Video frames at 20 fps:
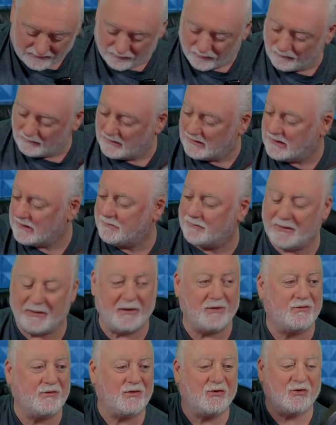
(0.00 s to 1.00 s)
what will happen
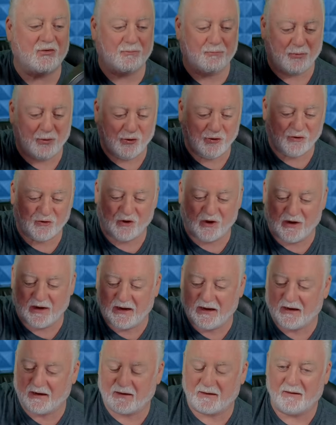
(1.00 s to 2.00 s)
is you just push the
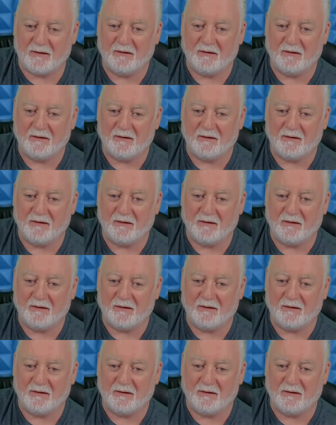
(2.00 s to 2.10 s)
neck